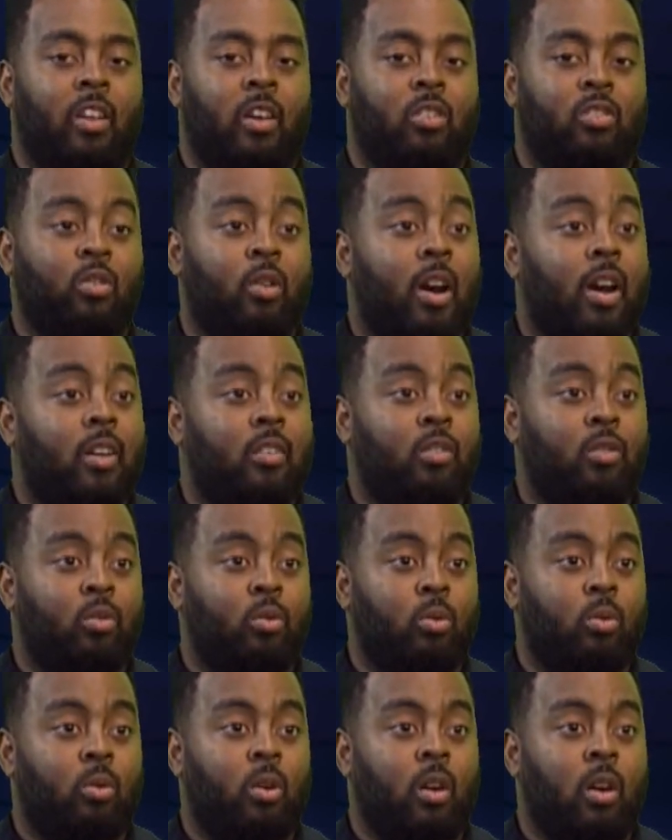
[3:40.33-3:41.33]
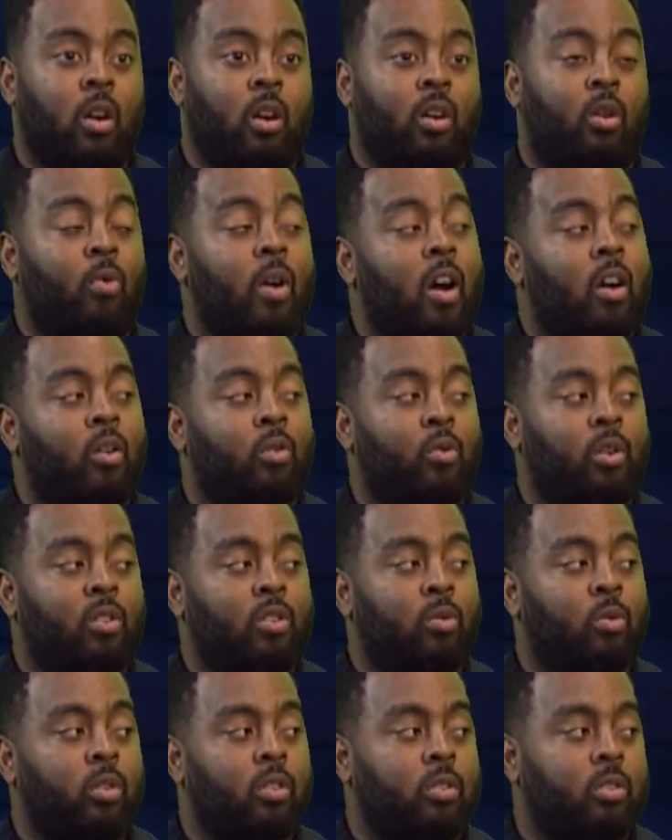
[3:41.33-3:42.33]
try to corral the
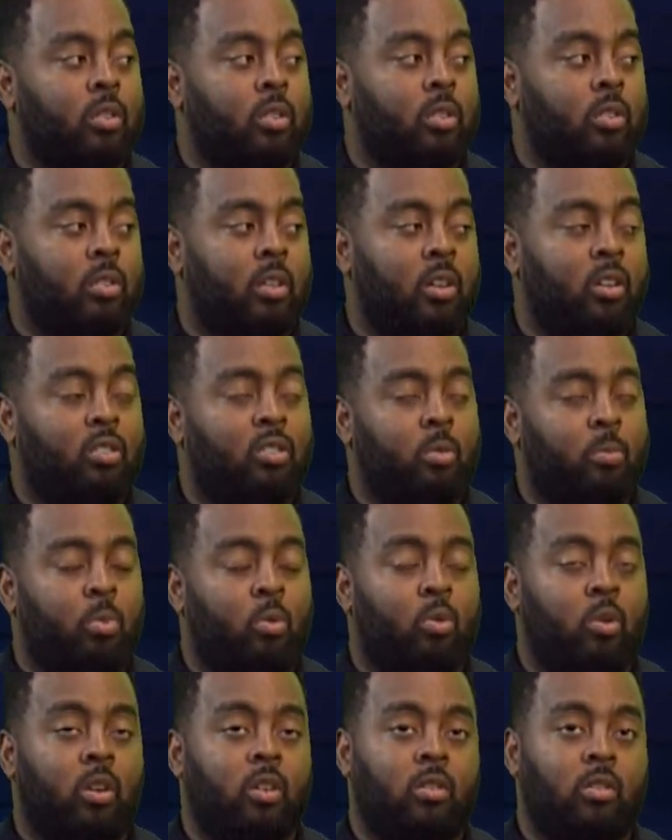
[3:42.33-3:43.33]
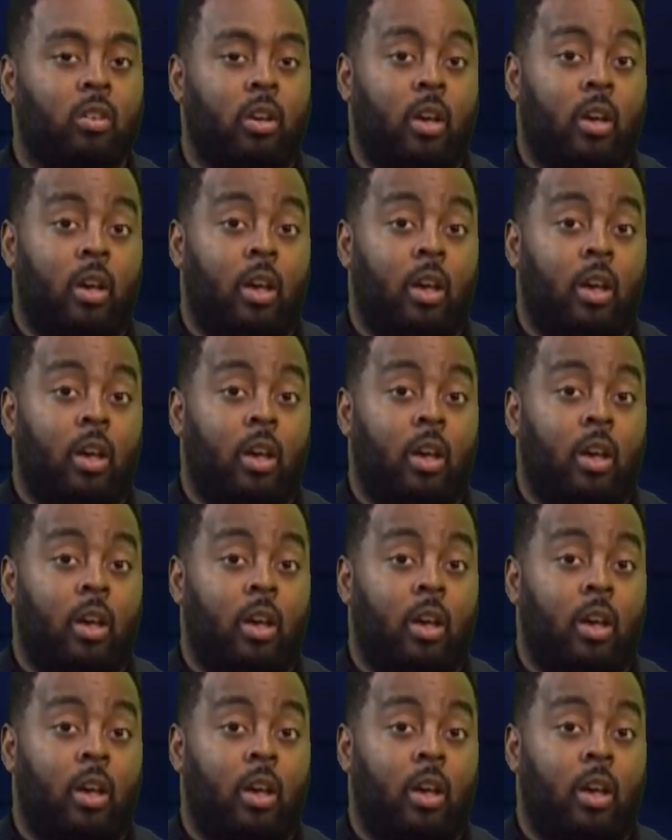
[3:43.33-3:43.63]
resources and the supports